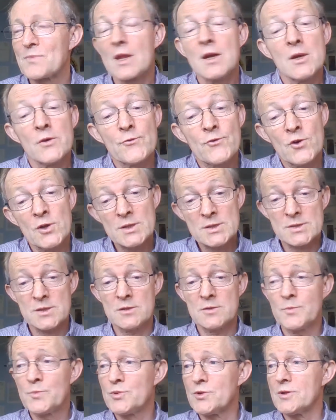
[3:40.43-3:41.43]
For
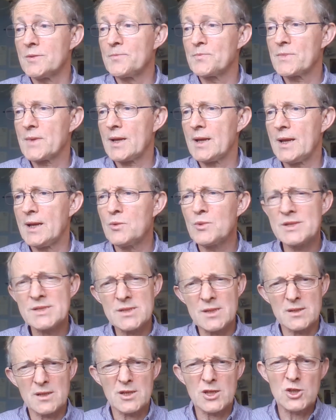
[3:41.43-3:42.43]
example, how is
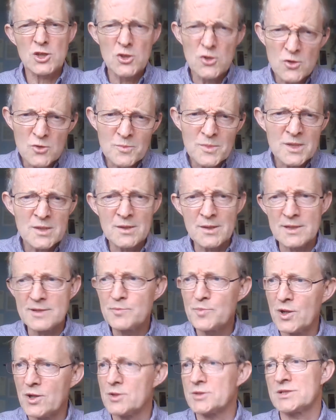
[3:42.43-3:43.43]
it humanly
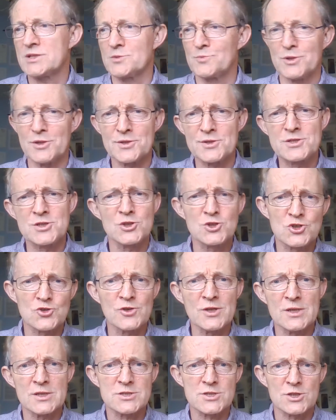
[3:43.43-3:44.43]
possible to
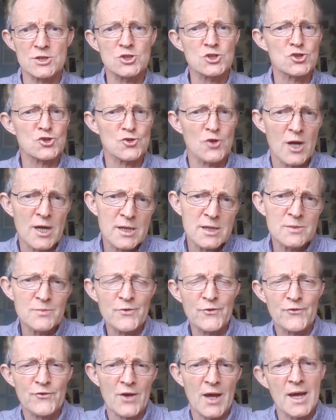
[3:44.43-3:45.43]
treat
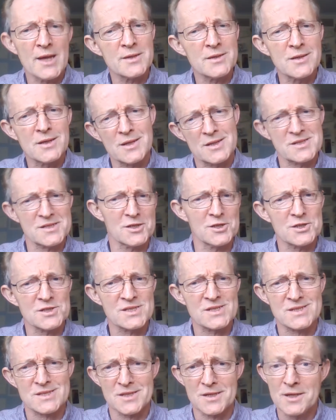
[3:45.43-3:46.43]
triumph and
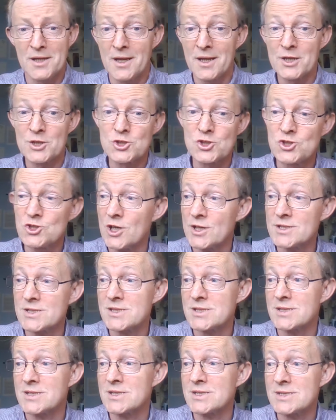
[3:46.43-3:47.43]
disaster
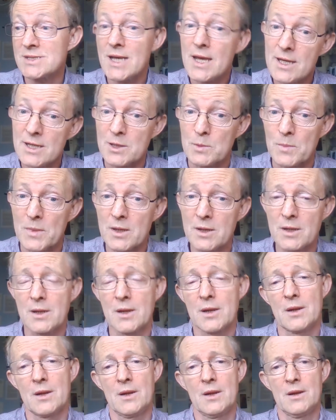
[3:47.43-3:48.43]
just the same?
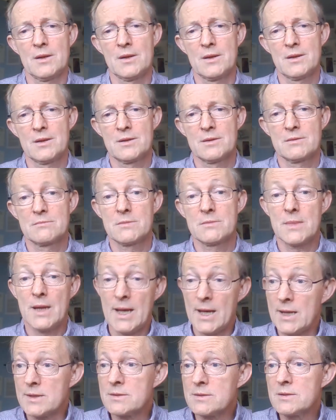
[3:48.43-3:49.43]

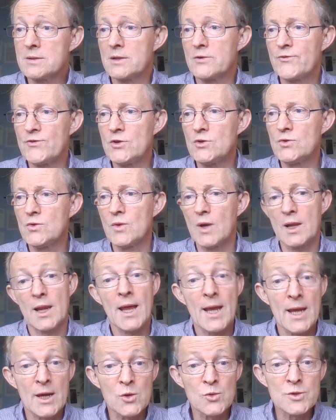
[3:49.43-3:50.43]
And if you
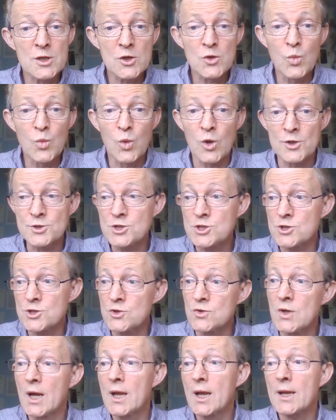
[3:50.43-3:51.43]
allow no one
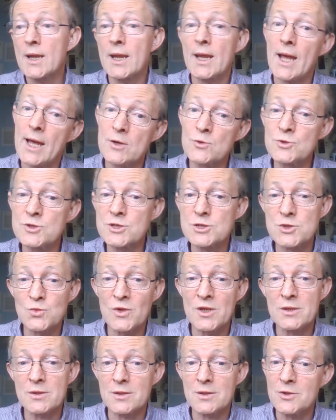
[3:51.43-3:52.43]
to count
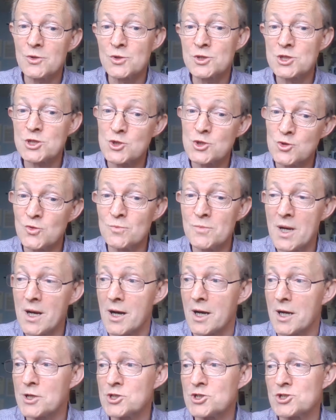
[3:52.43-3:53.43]
with you too
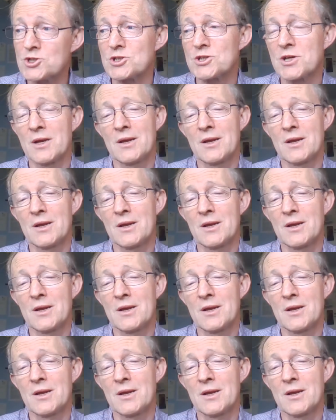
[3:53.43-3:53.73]
much,